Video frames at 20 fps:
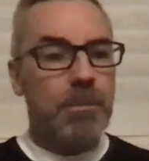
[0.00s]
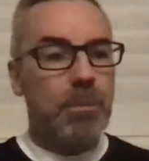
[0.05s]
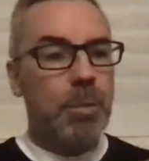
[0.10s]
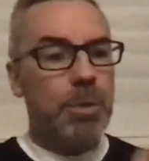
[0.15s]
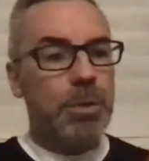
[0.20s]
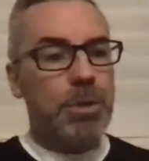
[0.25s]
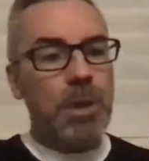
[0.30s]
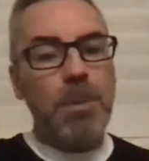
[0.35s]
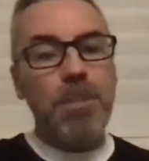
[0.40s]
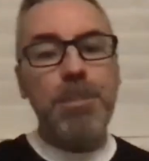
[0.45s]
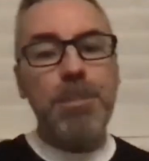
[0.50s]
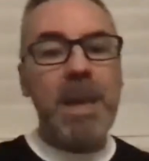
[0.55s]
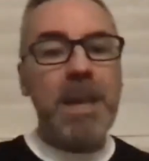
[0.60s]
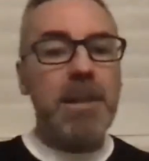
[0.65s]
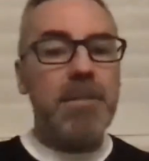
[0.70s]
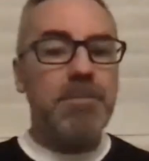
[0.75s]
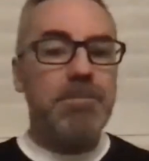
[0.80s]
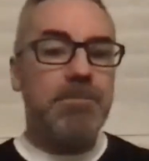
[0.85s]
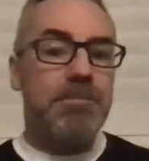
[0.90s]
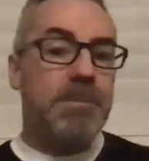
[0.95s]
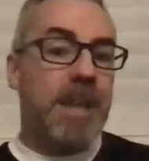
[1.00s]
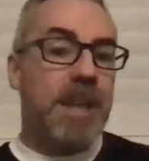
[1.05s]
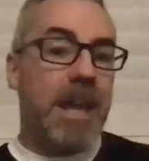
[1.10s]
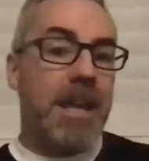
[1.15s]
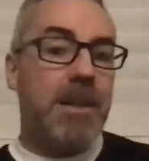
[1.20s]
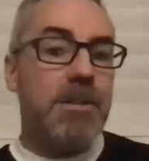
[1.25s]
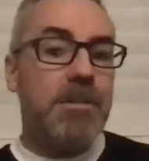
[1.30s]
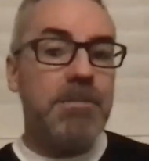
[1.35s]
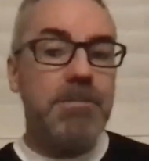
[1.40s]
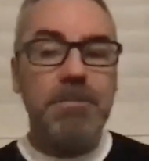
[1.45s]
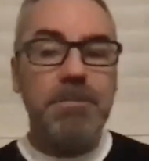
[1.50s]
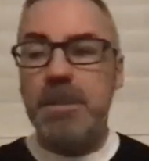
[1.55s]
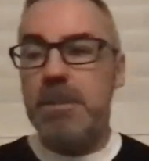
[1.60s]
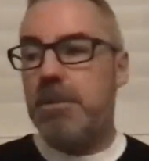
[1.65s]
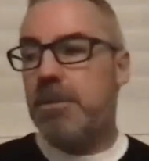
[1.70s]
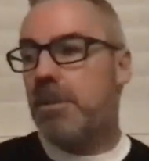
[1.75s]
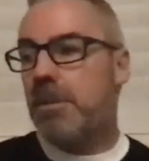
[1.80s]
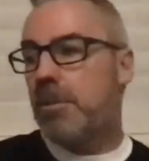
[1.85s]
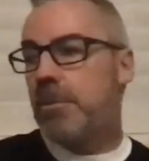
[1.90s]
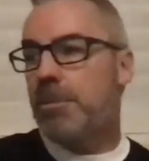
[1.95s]
Some might 9,
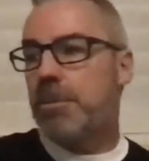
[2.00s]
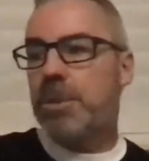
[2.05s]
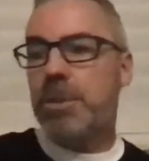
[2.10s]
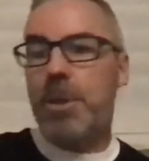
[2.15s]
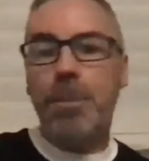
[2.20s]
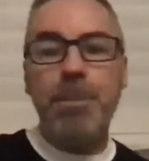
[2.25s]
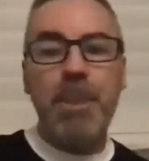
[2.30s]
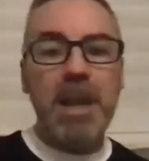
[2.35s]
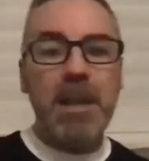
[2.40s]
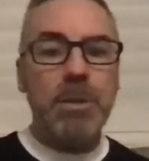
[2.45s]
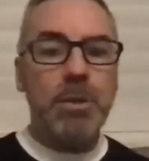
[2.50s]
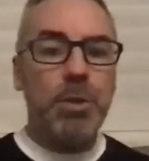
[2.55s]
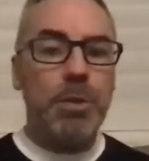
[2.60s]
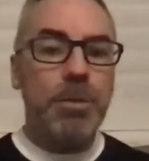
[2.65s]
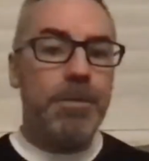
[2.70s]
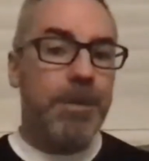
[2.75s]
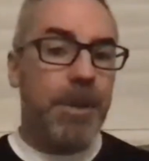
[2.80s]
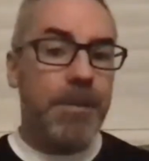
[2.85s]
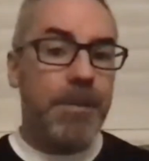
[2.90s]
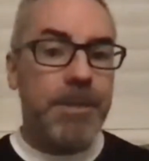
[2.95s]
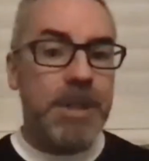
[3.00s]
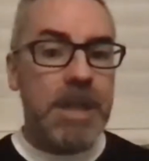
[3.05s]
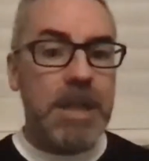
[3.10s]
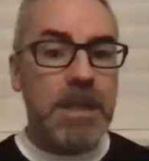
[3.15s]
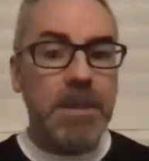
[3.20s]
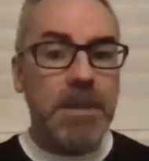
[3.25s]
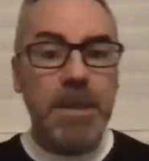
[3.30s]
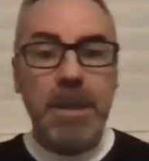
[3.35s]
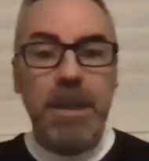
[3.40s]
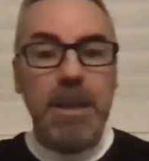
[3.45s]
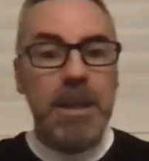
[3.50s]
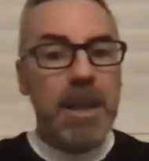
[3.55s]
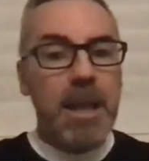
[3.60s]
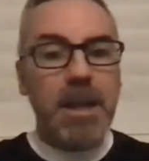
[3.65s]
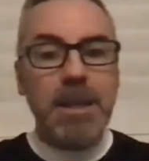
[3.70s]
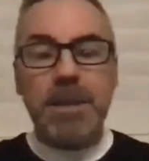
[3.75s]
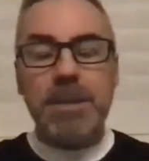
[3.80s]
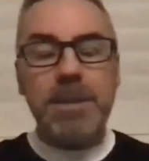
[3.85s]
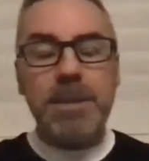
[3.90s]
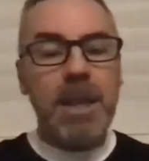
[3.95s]
some might do 15.
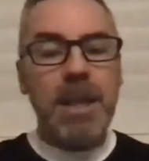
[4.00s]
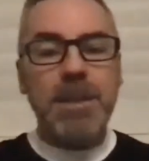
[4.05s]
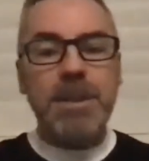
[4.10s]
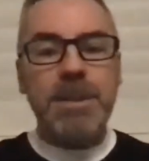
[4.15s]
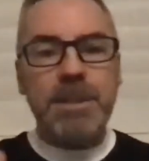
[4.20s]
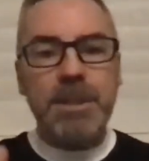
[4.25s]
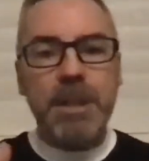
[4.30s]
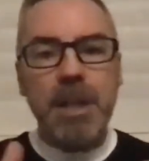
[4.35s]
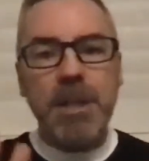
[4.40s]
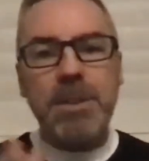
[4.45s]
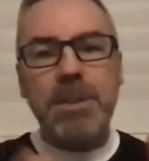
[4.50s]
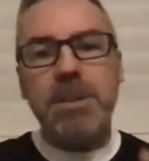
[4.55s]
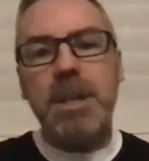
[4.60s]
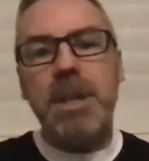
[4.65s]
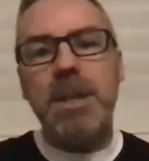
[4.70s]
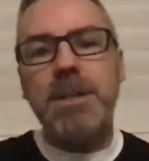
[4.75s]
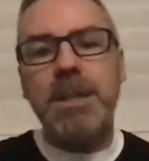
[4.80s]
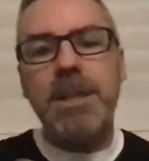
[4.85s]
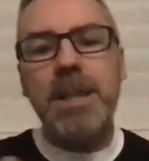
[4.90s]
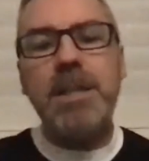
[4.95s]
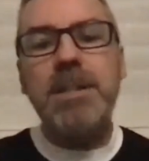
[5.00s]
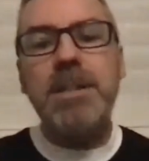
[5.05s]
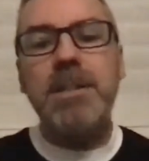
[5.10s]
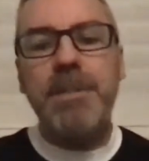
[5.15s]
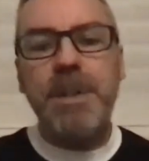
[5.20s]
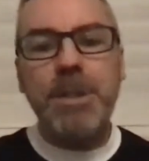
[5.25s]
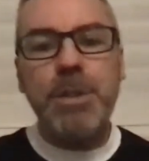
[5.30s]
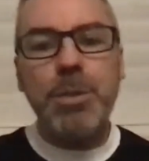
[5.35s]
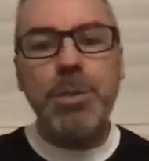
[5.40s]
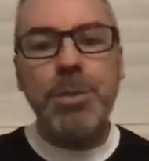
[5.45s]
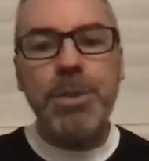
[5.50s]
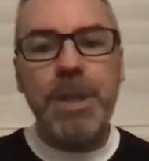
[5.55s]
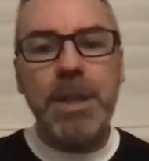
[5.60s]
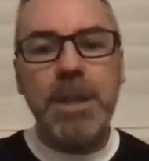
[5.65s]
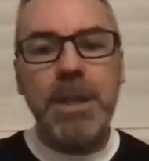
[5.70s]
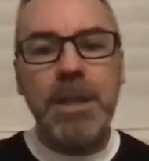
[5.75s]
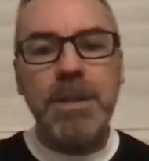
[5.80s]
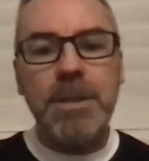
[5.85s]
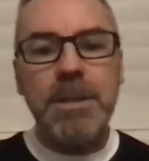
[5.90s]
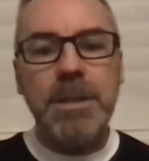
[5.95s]
It's an individual
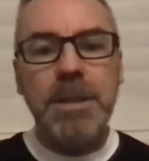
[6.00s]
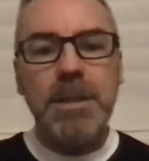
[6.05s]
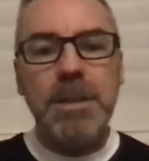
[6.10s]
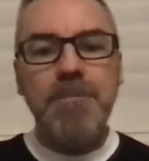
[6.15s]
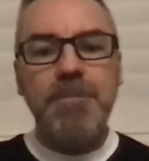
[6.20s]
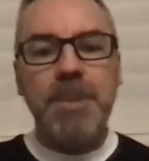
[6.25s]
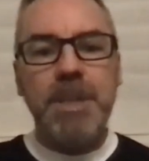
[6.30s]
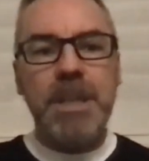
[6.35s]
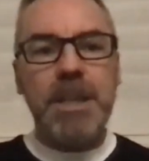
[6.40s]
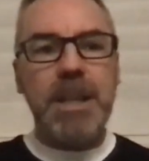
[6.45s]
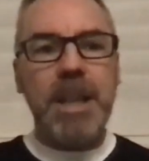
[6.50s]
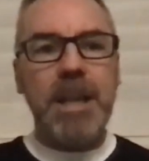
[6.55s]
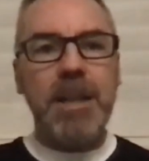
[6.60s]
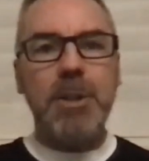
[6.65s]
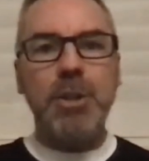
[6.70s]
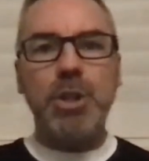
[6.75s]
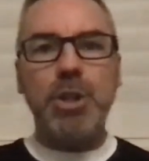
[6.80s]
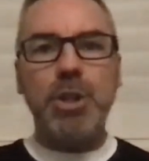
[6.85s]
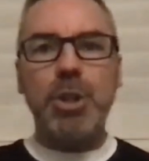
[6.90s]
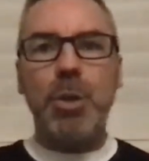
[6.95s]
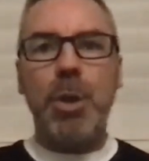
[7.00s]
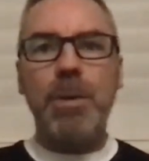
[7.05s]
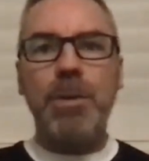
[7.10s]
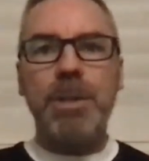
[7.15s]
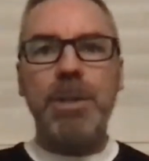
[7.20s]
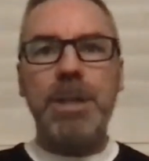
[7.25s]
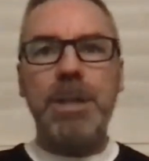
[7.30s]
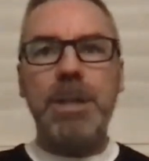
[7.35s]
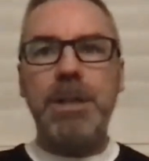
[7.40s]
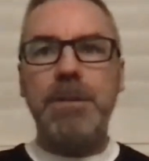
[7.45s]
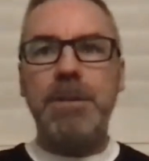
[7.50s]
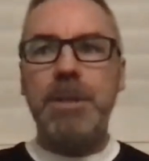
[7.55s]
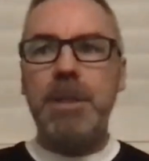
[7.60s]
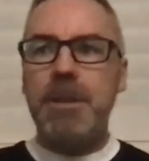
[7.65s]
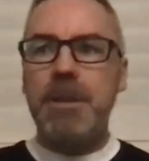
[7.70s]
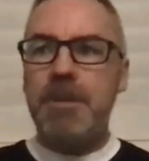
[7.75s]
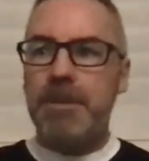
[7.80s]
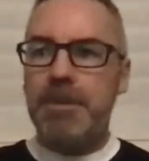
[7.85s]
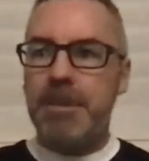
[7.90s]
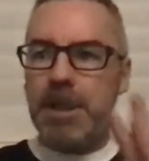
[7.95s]
thing, and you cannot just go out there and
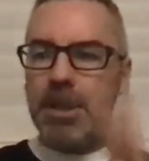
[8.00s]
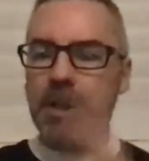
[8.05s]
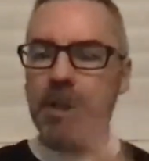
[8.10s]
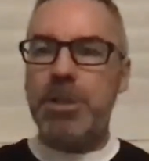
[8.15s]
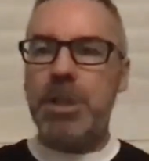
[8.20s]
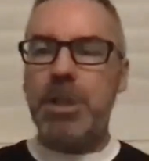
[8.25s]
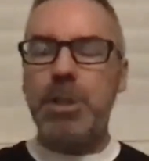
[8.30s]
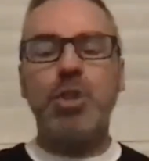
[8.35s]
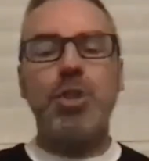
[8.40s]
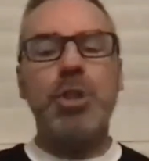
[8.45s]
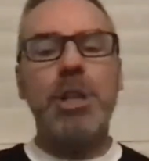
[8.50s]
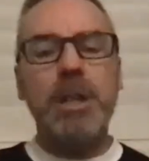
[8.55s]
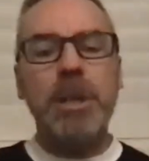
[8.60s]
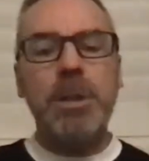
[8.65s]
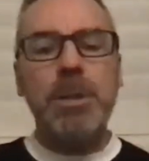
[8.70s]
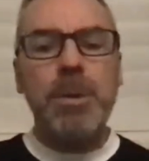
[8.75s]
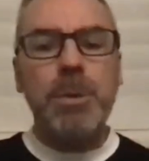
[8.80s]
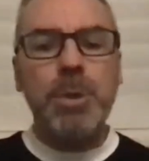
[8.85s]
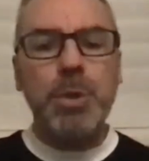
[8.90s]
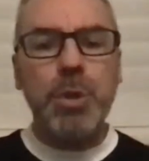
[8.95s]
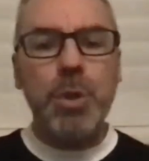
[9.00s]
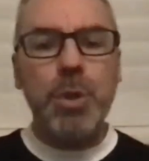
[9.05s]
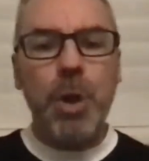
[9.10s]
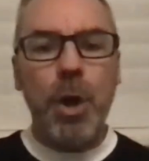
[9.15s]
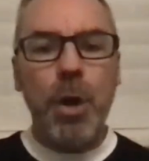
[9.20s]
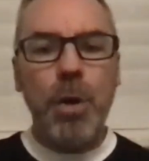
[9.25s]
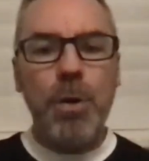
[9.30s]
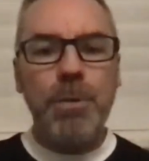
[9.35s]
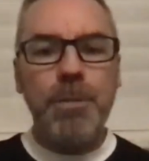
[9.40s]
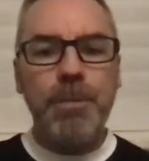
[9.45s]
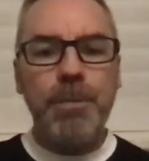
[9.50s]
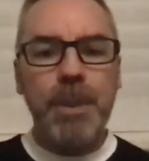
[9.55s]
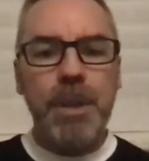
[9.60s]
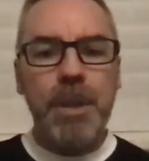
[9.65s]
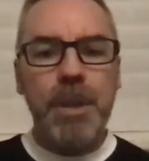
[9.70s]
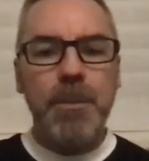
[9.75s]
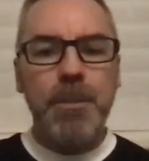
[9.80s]
this training will suit all.